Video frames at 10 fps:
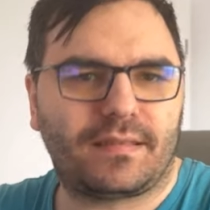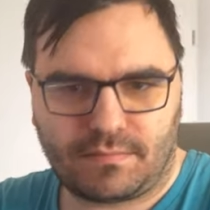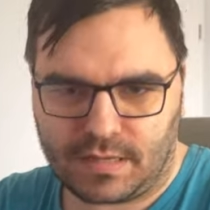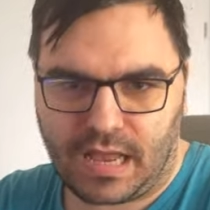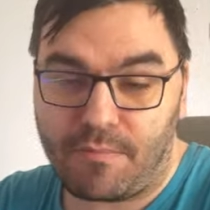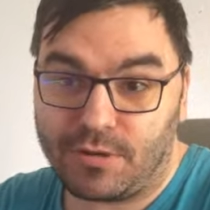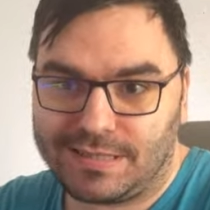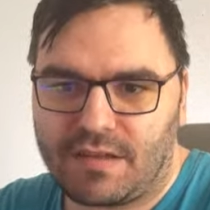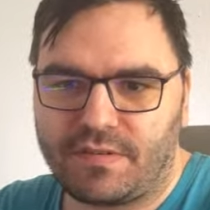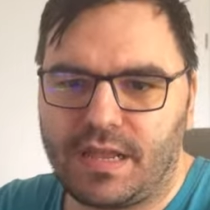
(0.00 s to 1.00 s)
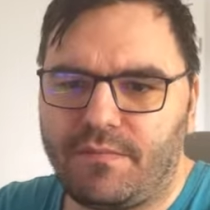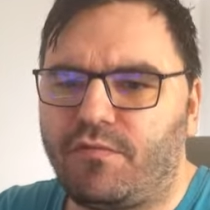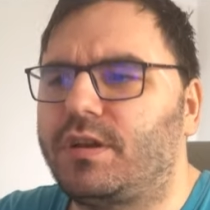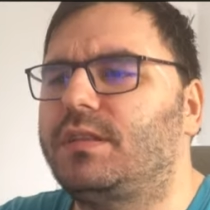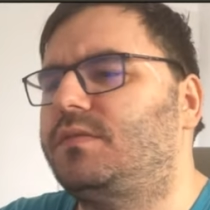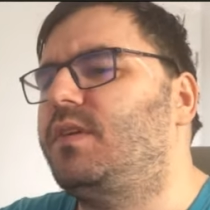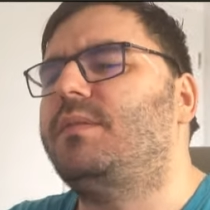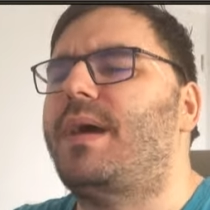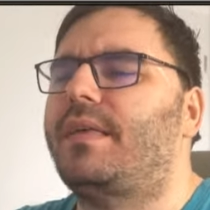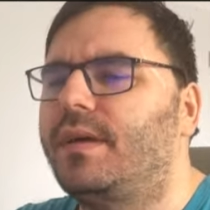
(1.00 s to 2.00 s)
The communists have a name for it. It's
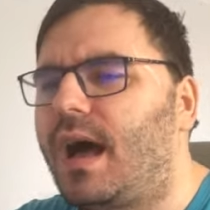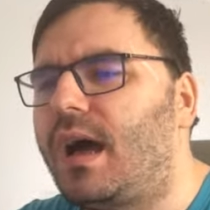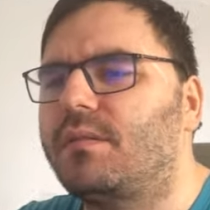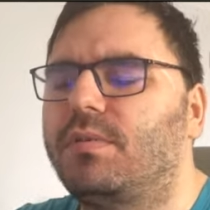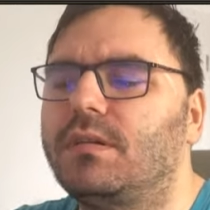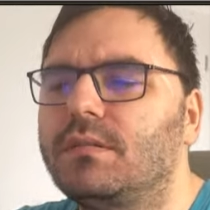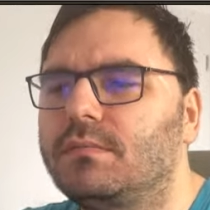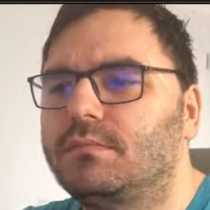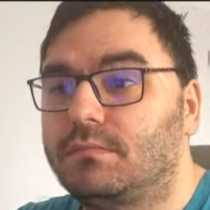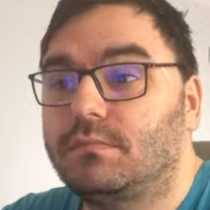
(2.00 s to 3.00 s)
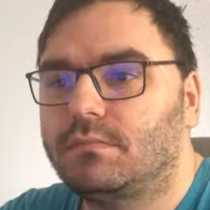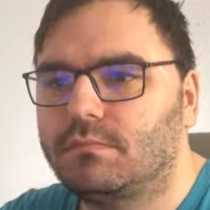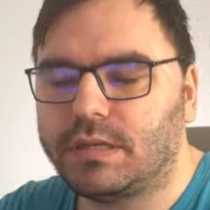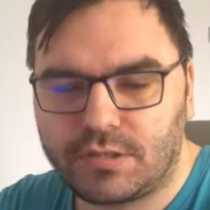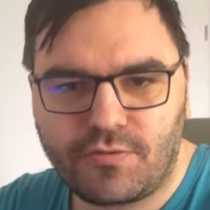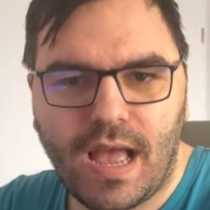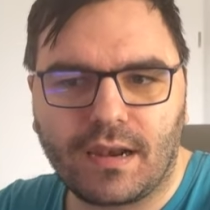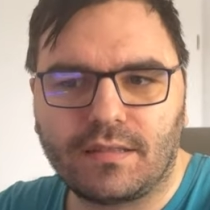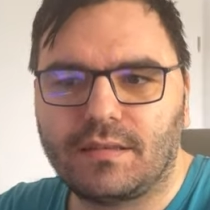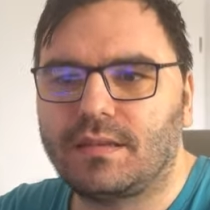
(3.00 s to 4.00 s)
very bad. Horrible. But it's
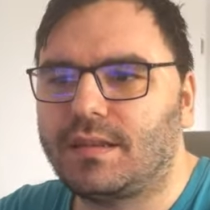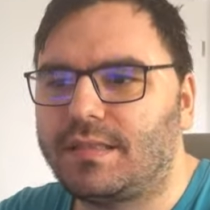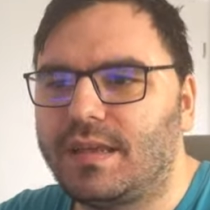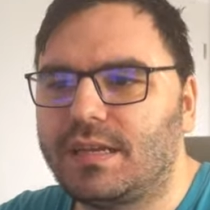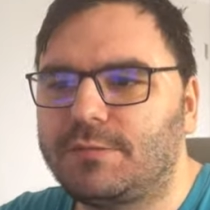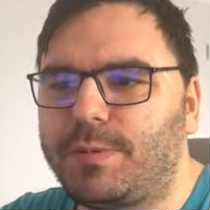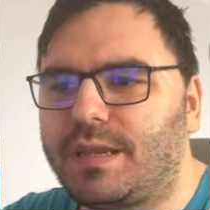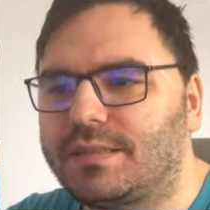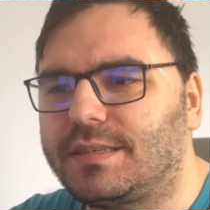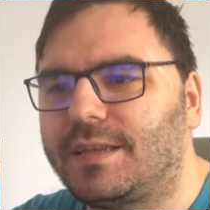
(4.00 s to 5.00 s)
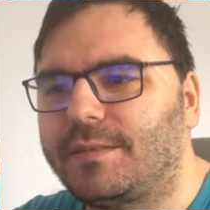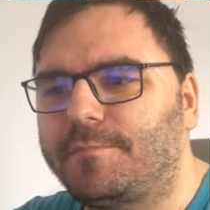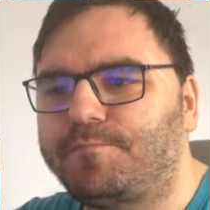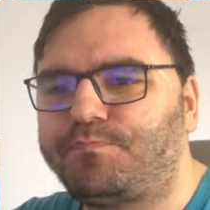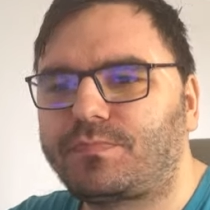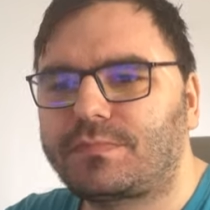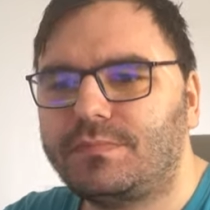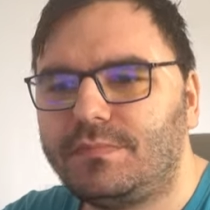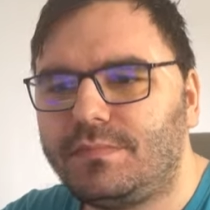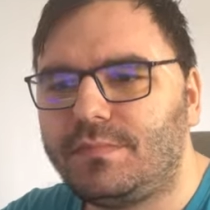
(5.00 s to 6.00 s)
reality, and they're experiencing it.
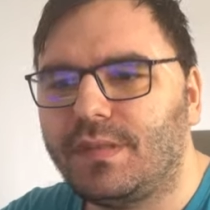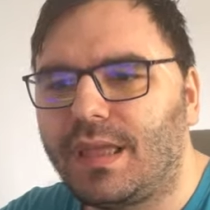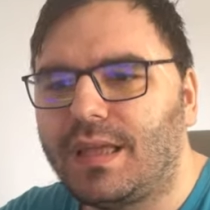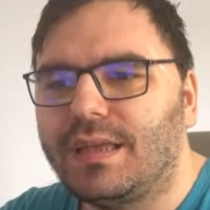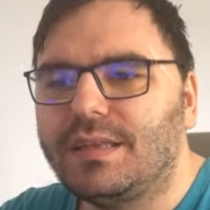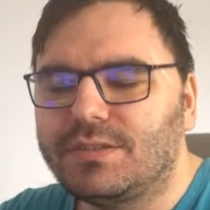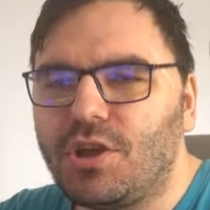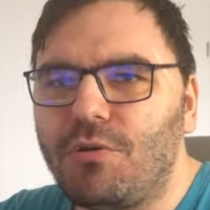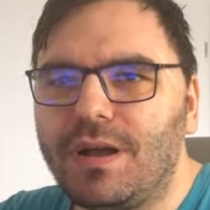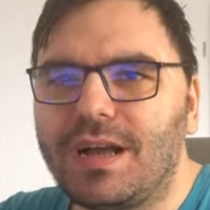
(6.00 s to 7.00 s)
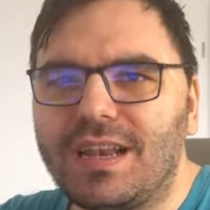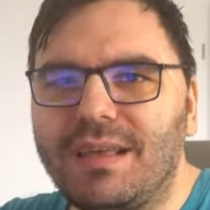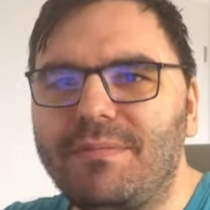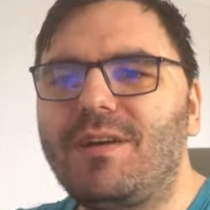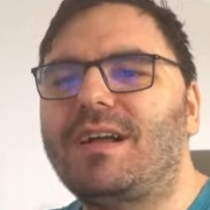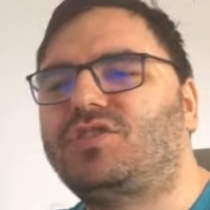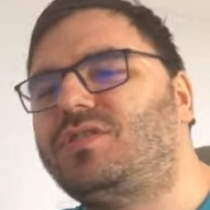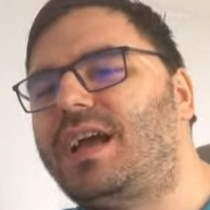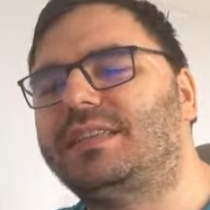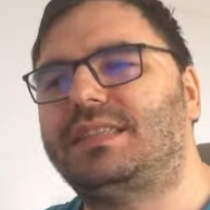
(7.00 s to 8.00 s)
So, let me know what you
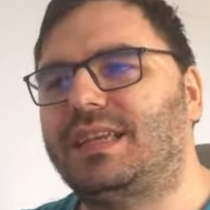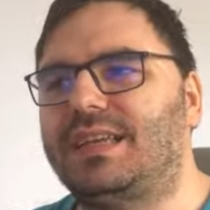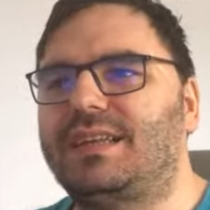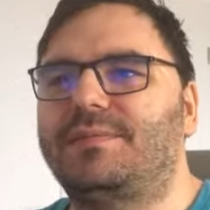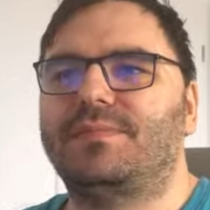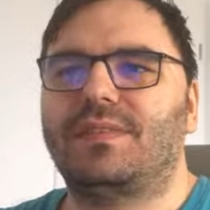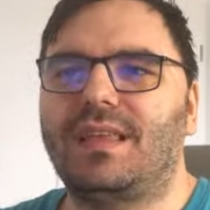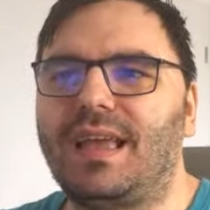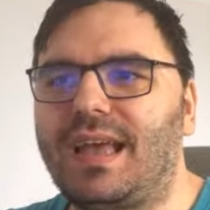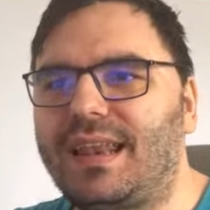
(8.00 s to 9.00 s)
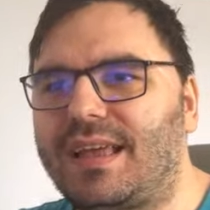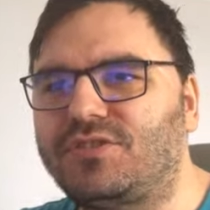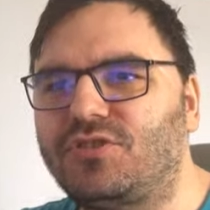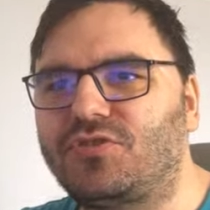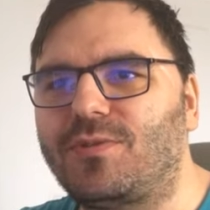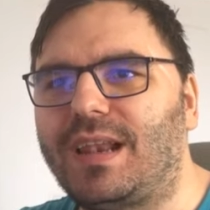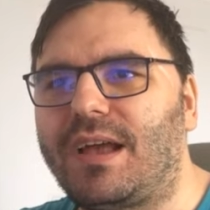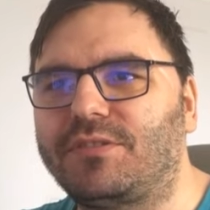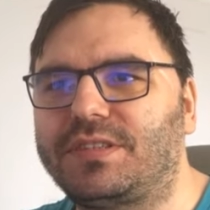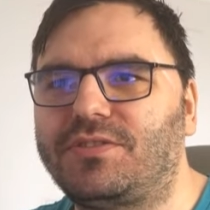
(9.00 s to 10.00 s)
guys think. And as usual,
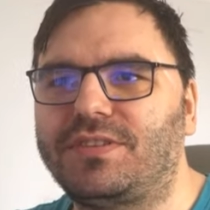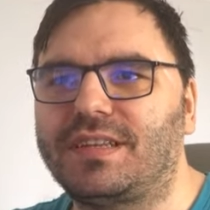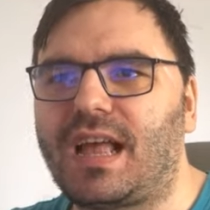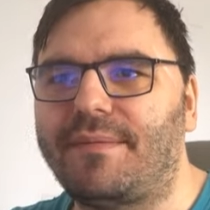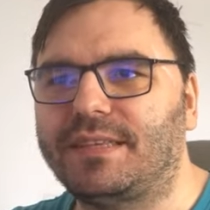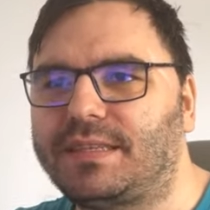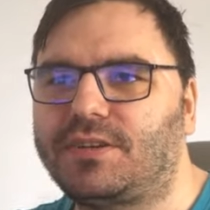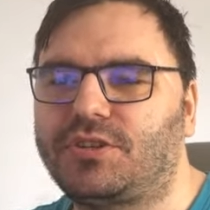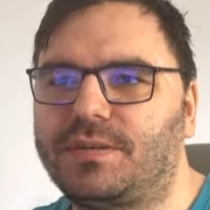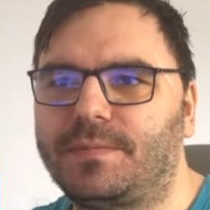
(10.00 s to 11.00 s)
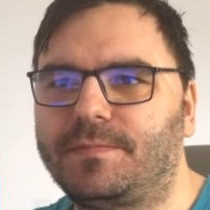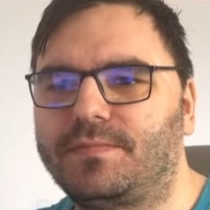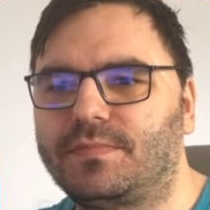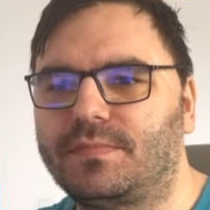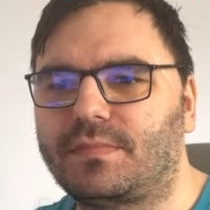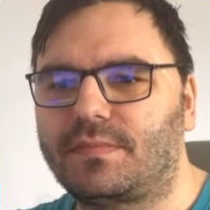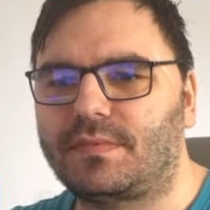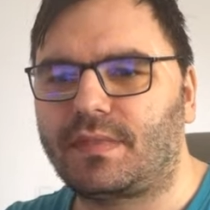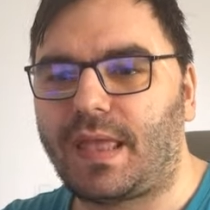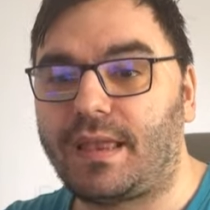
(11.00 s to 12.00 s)
I will see you in the comment section.
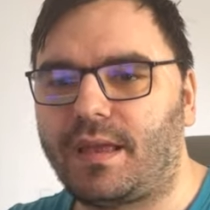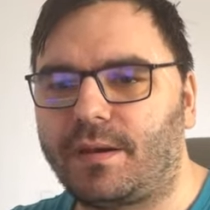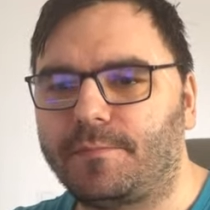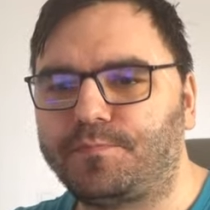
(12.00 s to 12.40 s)
Take care.